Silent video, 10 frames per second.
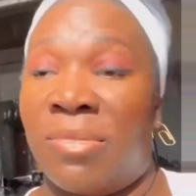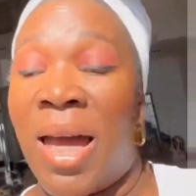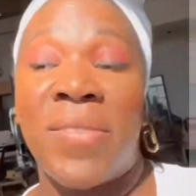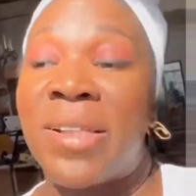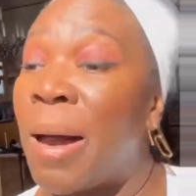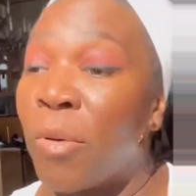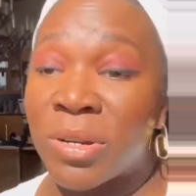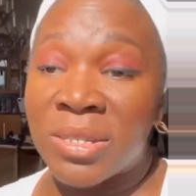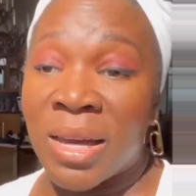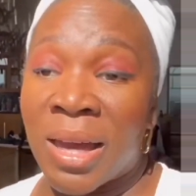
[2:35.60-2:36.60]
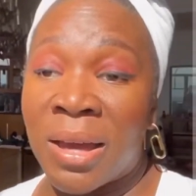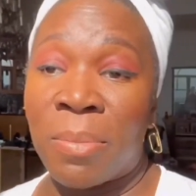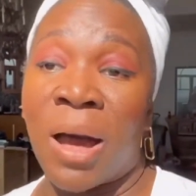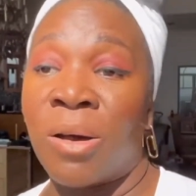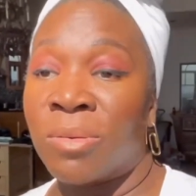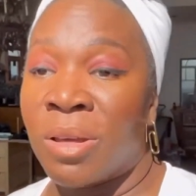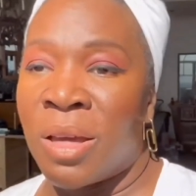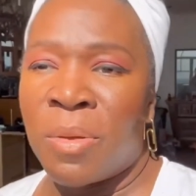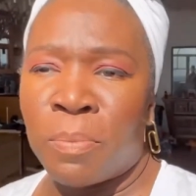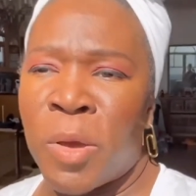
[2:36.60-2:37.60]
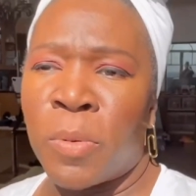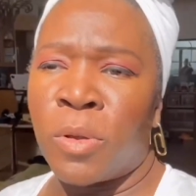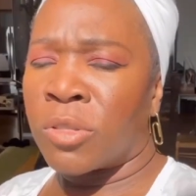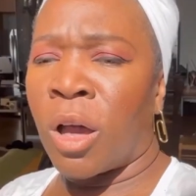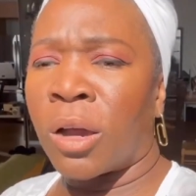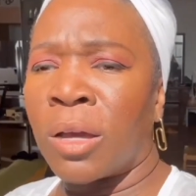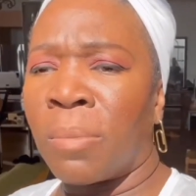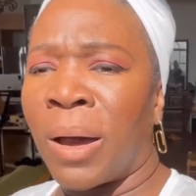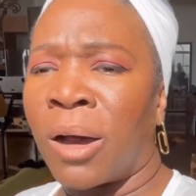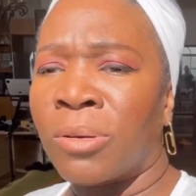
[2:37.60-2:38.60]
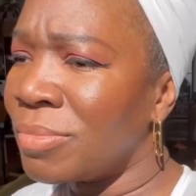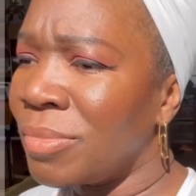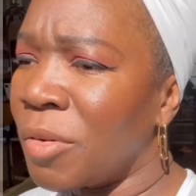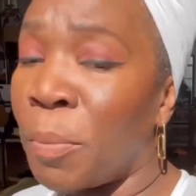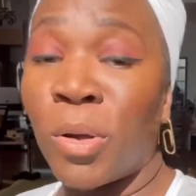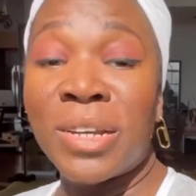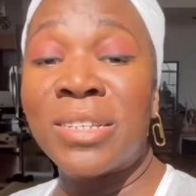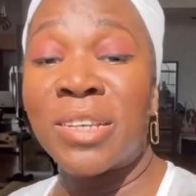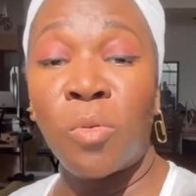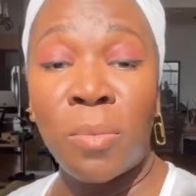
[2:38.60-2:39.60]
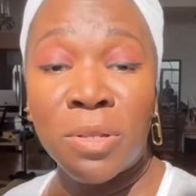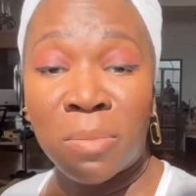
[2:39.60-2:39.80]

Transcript: have a lot more to say about people talking about policing women's